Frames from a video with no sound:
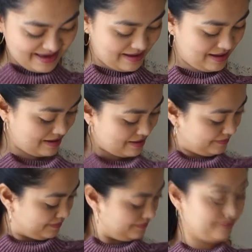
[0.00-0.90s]
but
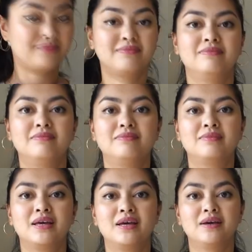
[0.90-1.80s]

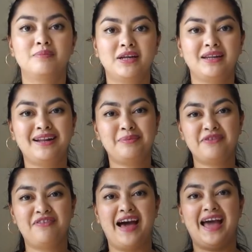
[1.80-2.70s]
it'll
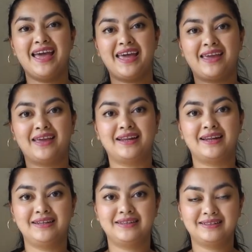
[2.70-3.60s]
be
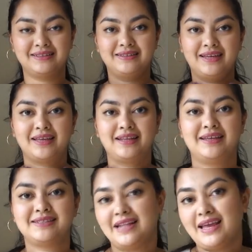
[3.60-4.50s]
fine. Like,
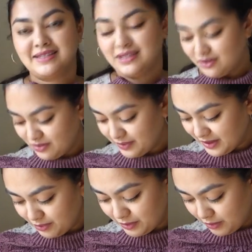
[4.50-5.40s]
it's lace, it'll open
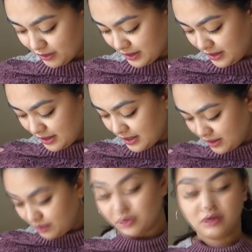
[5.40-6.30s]
up with blocking.
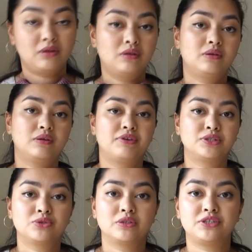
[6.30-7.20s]
I will
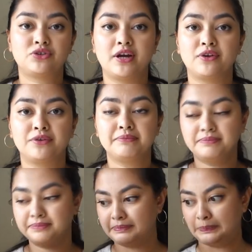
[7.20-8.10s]
eventually try it on.
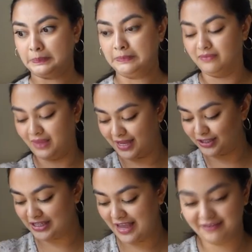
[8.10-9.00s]
I
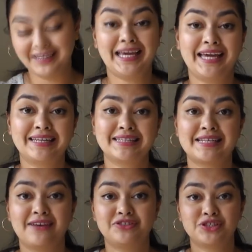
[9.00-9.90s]
just haven't yet because
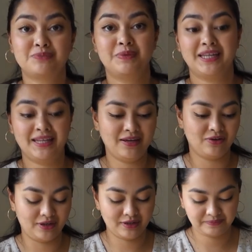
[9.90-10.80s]
I've just been knitting
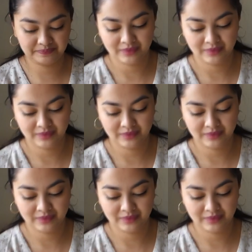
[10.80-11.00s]
on it.